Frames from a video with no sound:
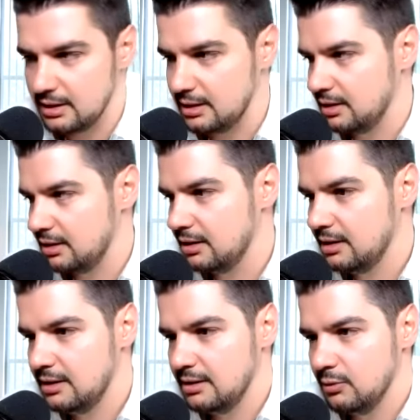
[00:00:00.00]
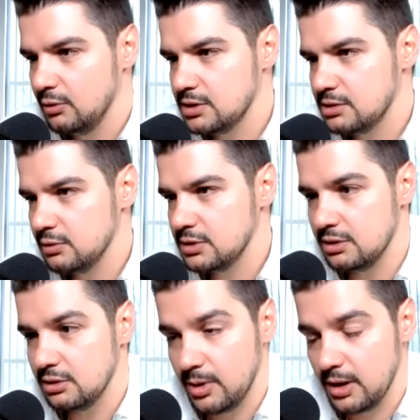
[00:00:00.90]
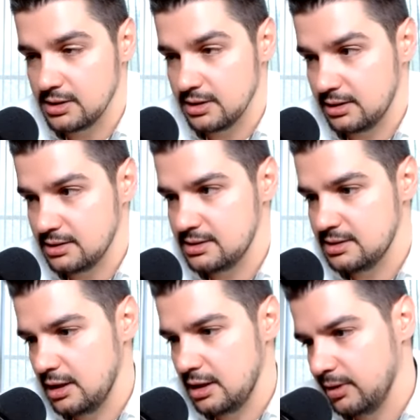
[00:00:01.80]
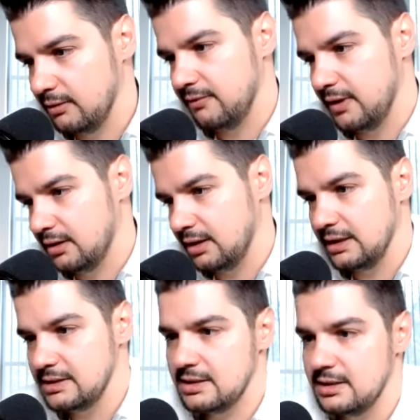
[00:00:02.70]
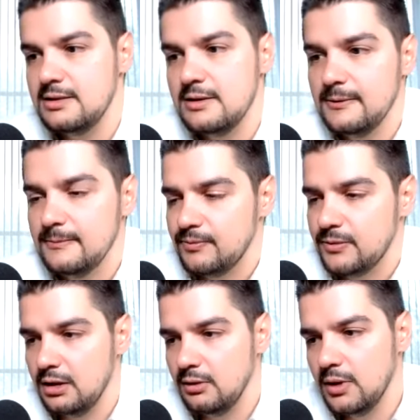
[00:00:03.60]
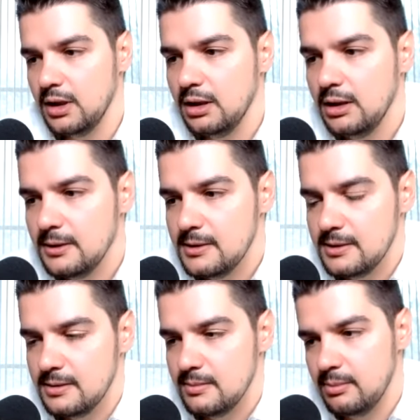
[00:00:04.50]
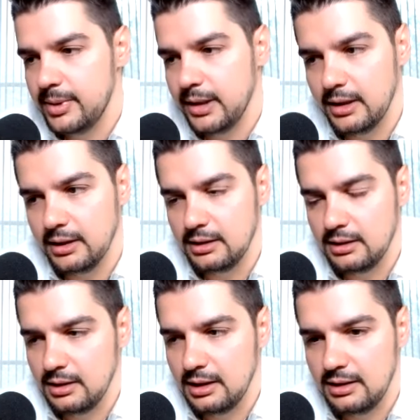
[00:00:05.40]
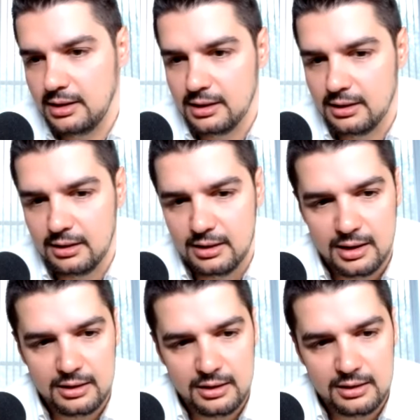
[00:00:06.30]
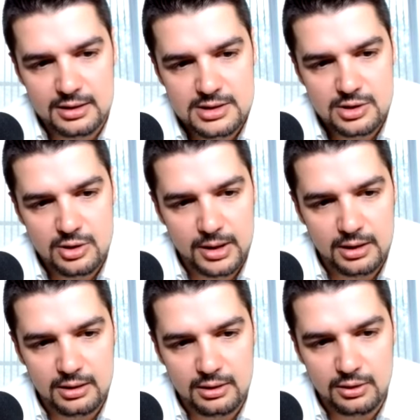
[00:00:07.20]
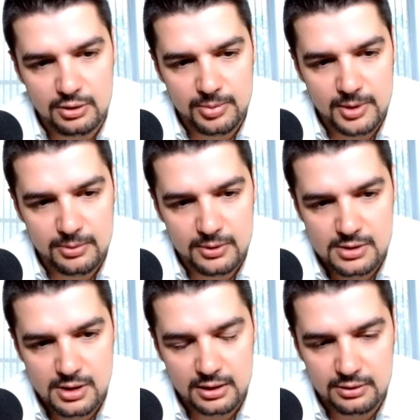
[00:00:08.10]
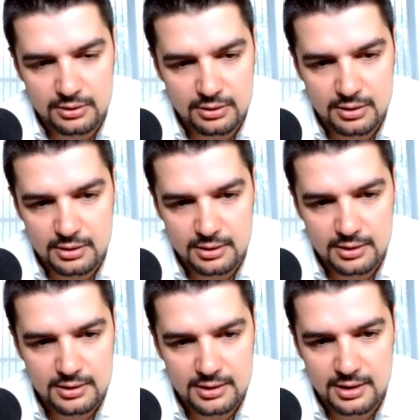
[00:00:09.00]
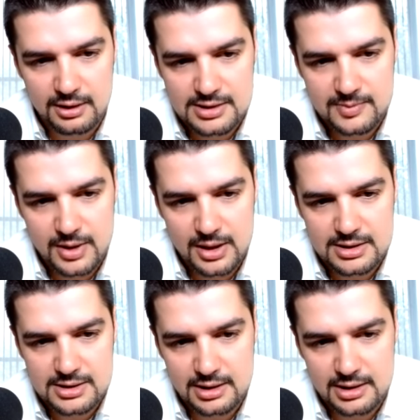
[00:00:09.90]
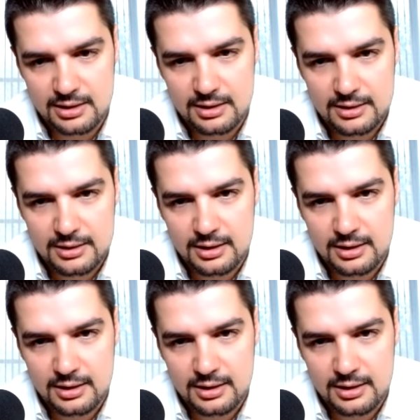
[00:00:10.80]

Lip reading: said, and which your project is helping fight against it in a way. But at the end of the day, I think there's so many good people trying to do good in the space, and